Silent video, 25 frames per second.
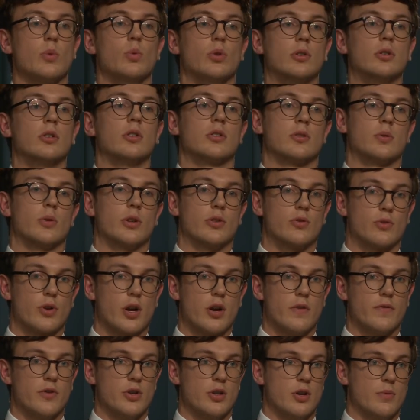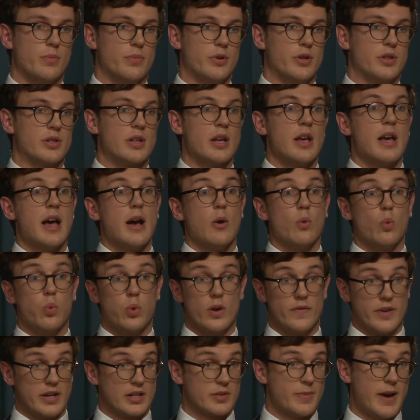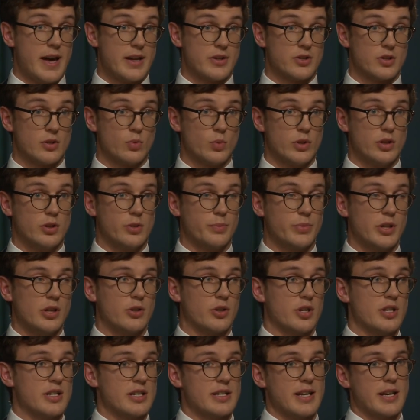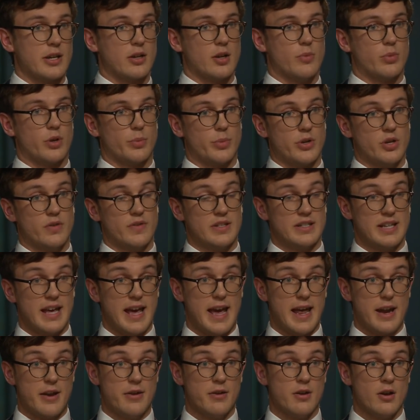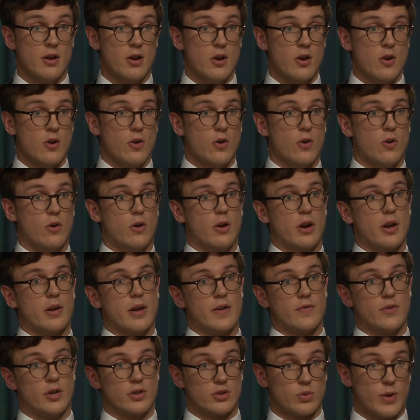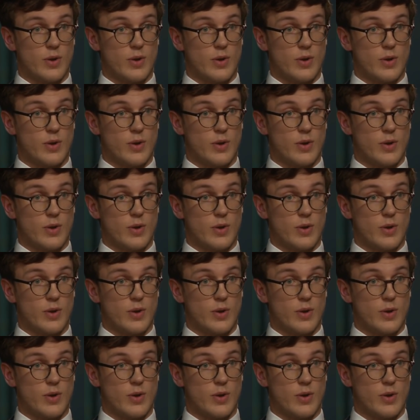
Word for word: we would look to grow the numbers with expansion. We'd be looking to take on probably another 10 or if not